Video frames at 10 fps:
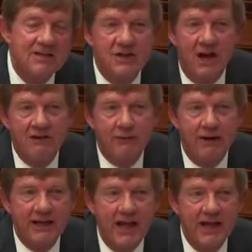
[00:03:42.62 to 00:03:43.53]
Is
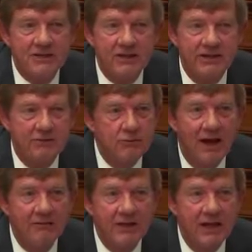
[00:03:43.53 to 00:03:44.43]
Dodd-Frank actually
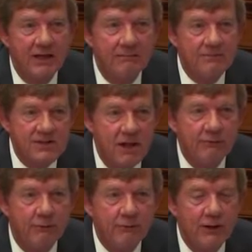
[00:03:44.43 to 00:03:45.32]
driving a
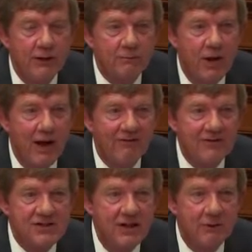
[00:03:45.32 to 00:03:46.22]
self-fulfilling
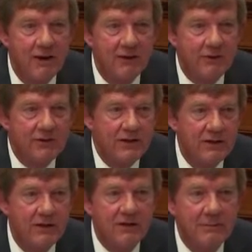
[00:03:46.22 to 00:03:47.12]
prophecy, and rather
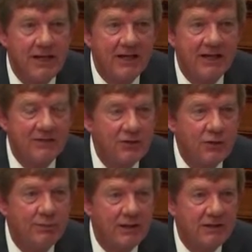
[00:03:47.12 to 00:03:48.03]
than eliminating
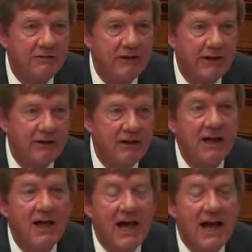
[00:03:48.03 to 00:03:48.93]
too big to fail,
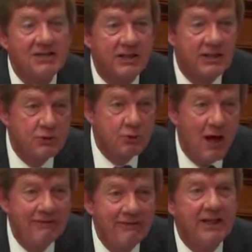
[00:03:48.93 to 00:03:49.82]
actually
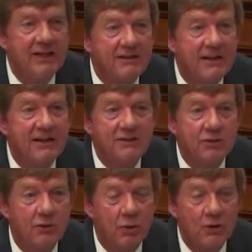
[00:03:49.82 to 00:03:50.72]
driving it
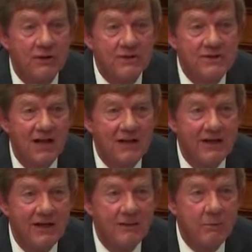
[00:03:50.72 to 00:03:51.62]
into a more
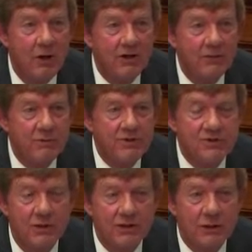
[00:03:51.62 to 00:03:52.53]
consolidated market, which
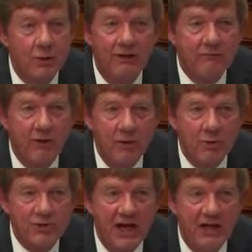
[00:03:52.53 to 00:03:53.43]
is going to create far
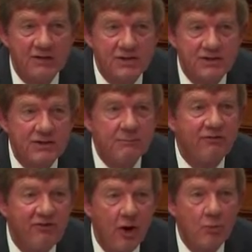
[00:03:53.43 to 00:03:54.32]
more challenges,
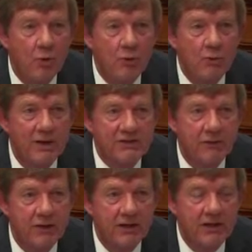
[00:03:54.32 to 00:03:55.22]
far more risk
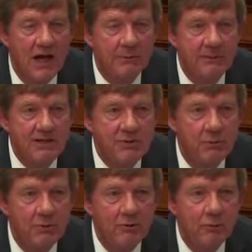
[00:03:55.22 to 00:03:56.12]
for the economy as
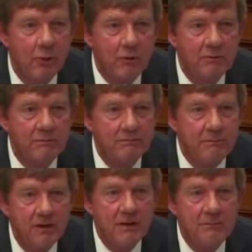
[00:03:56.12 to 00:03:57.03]
we move forward?
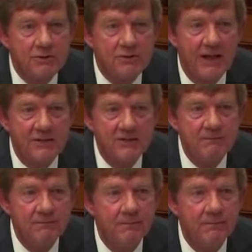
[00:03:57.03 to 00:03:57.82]
Mr. Allison?